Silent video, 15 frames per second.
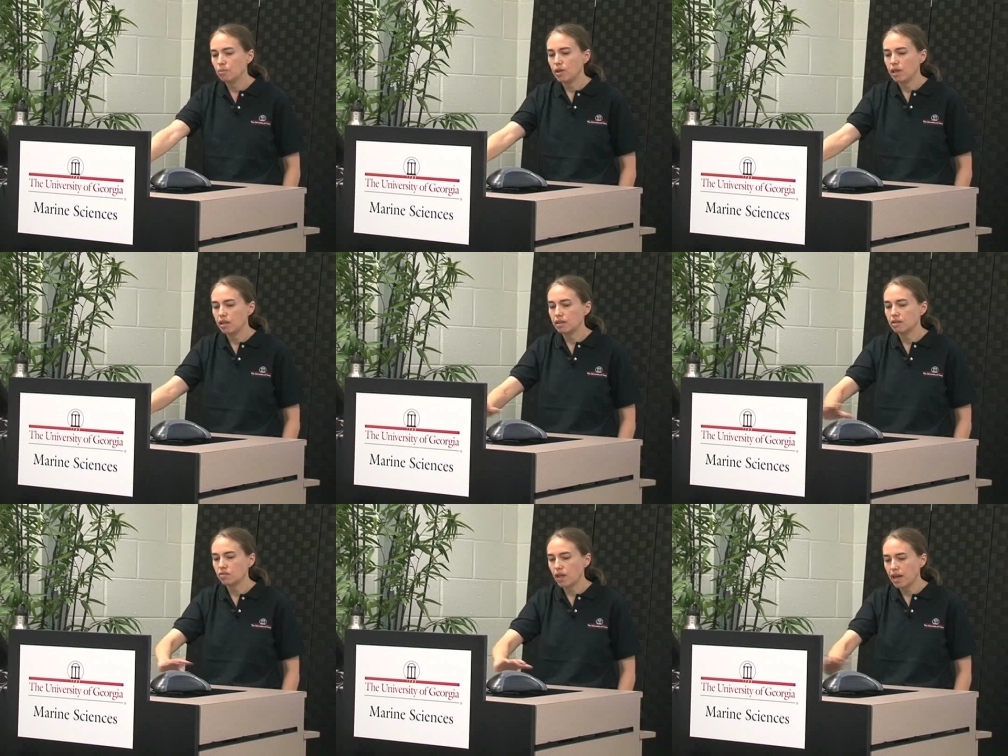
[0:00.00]

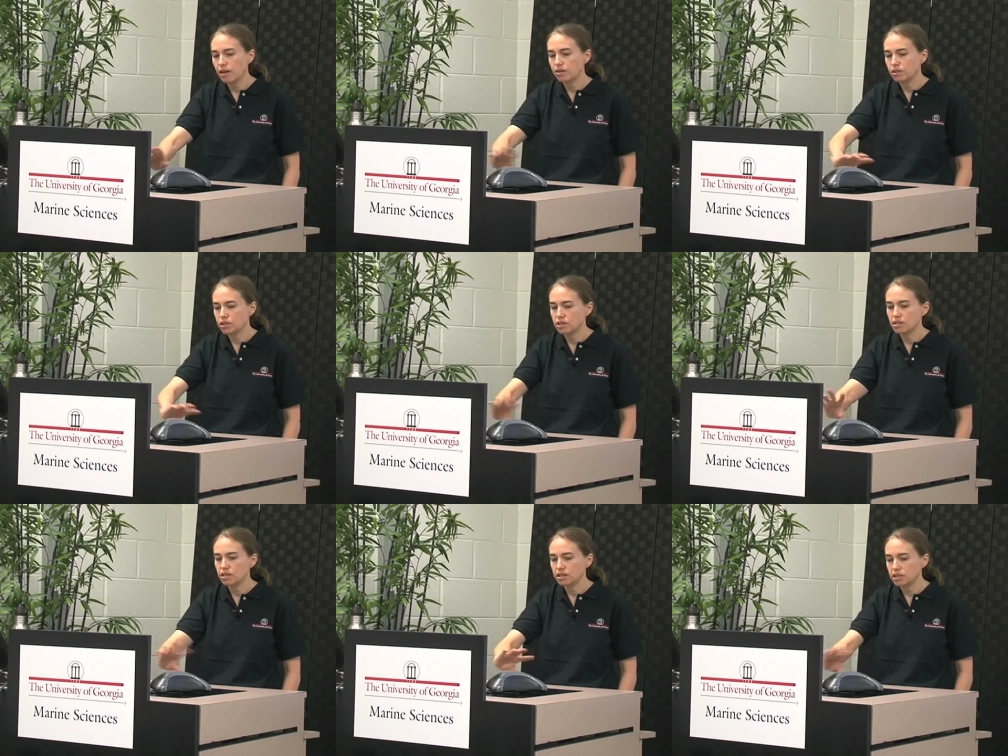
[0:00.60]
in the
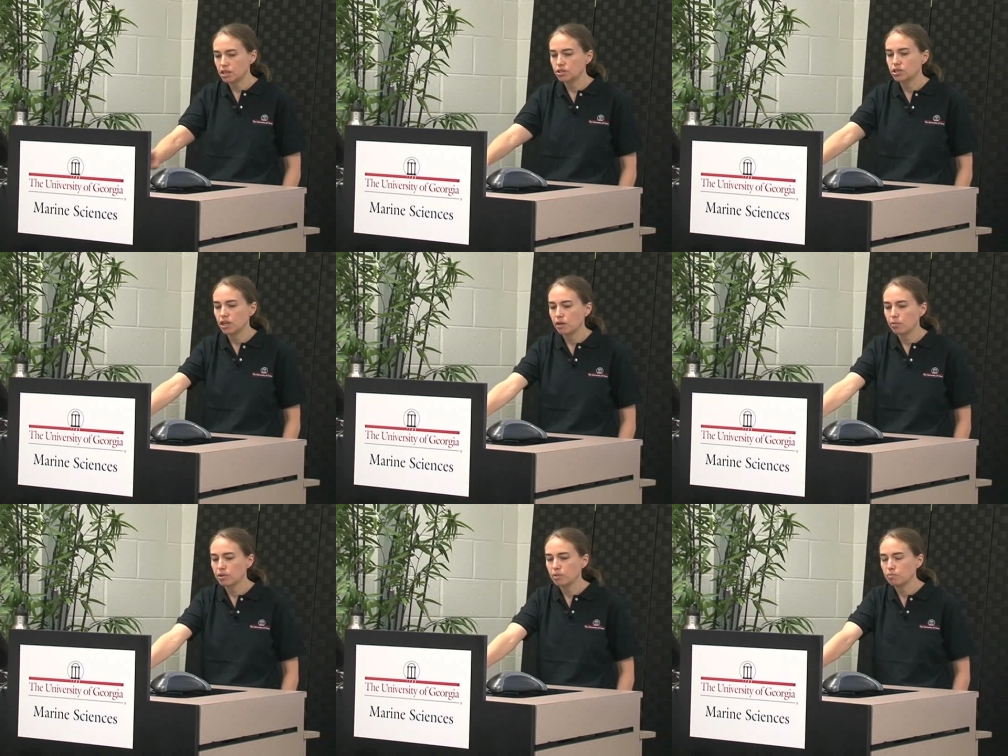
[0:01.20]
layers
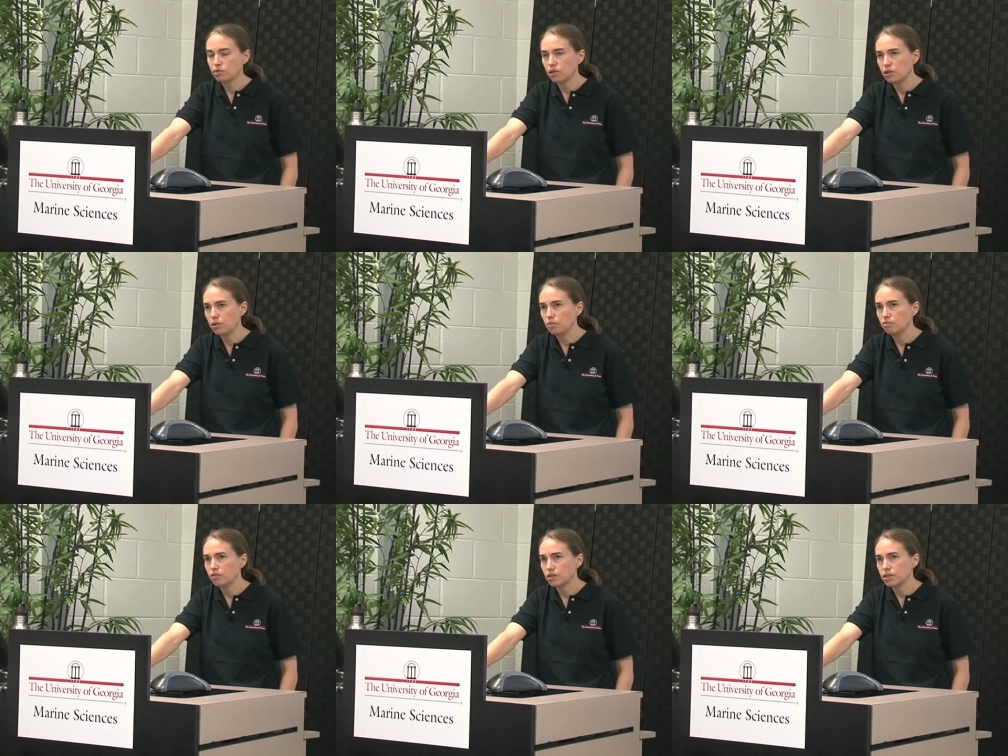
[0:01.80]
associated with the
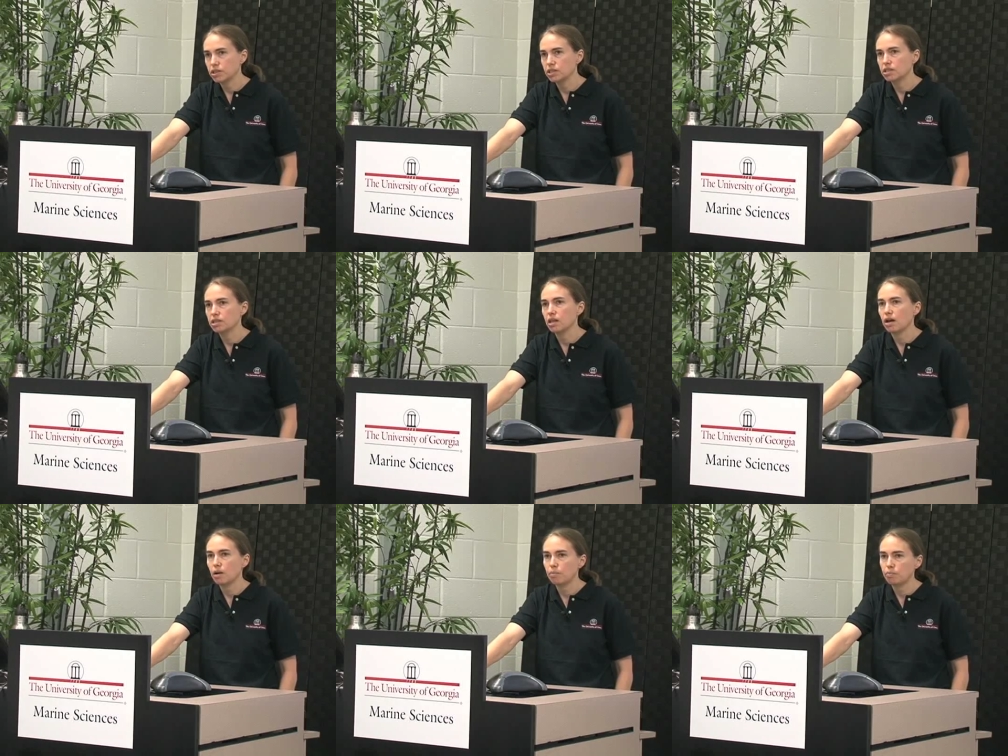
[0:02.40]
plume versus
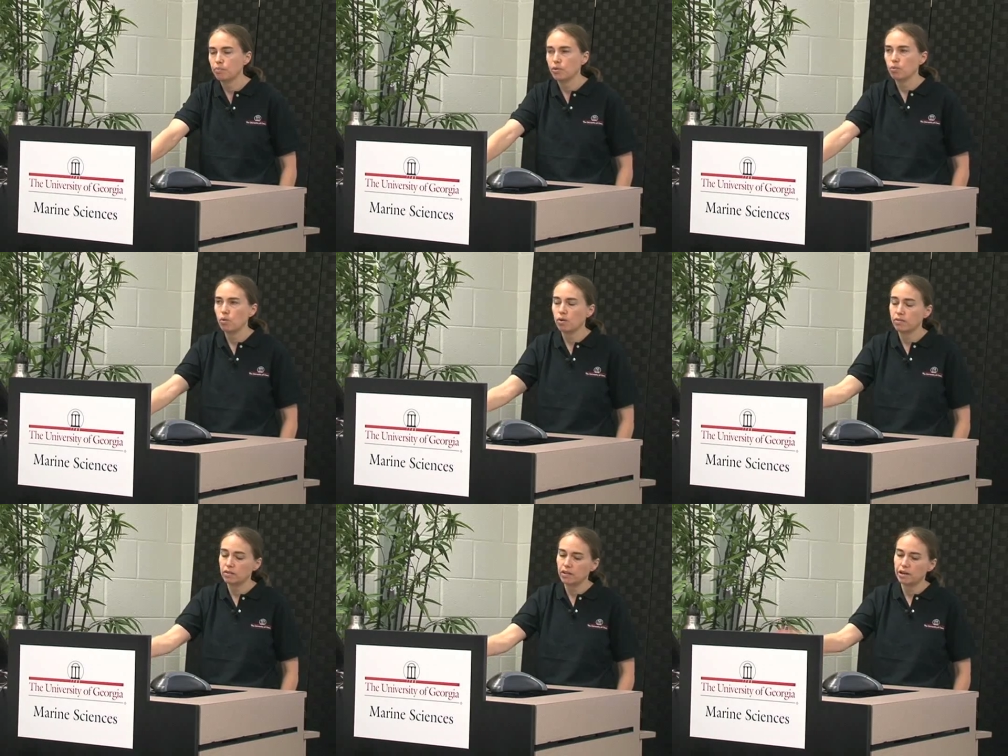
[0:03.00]

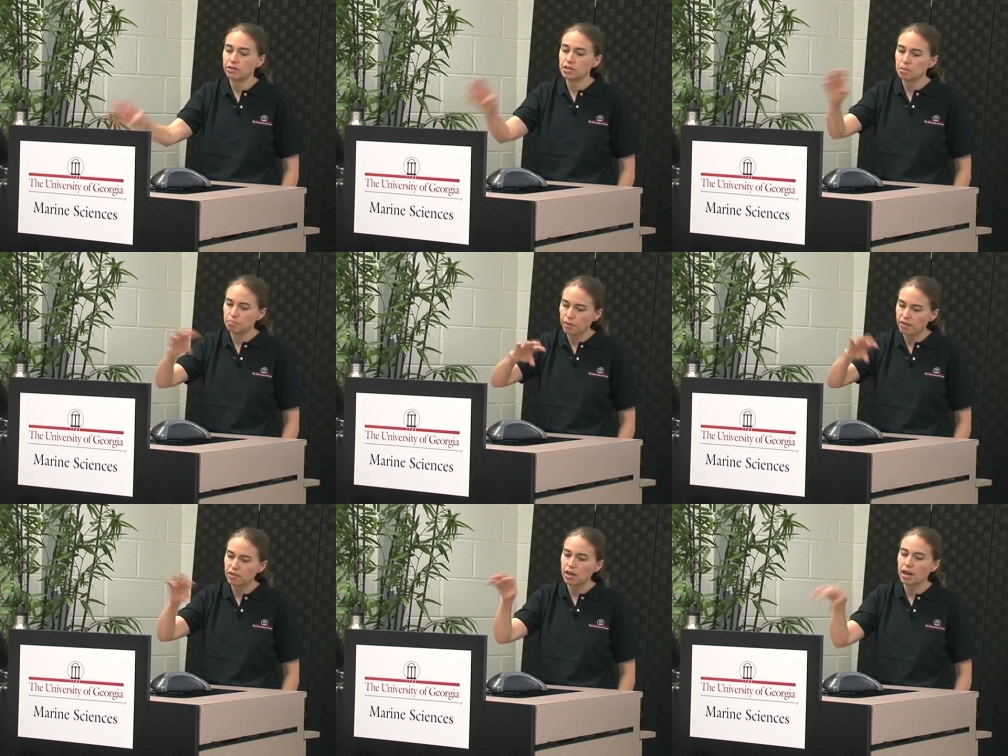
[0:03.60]
the layers
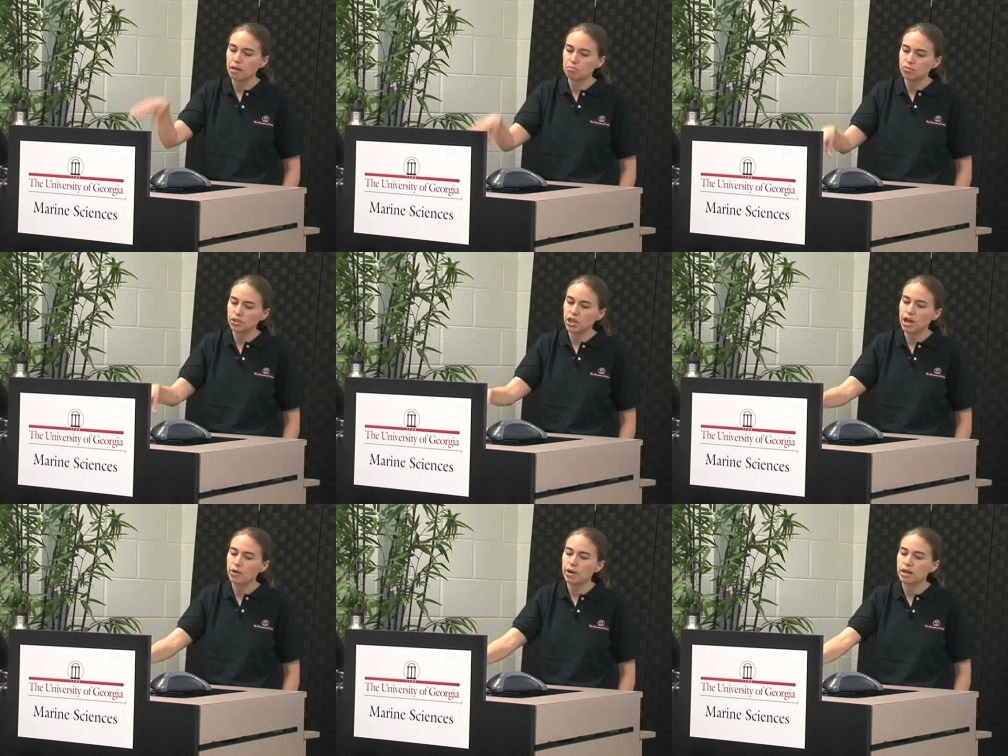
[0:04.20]
above it and
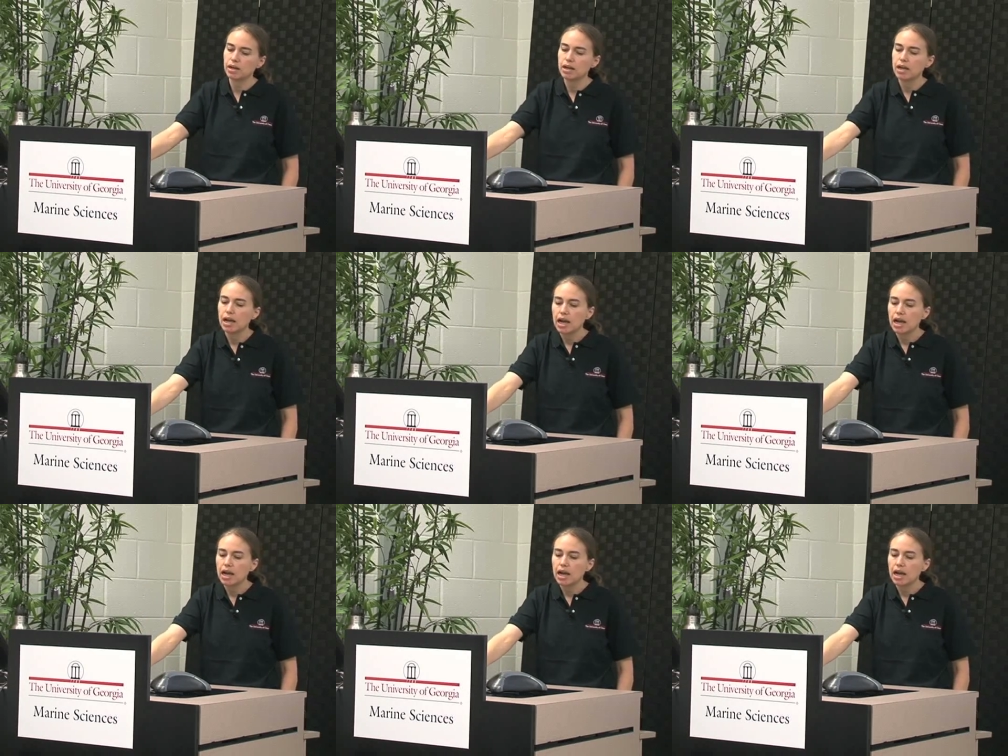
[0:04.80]
below it.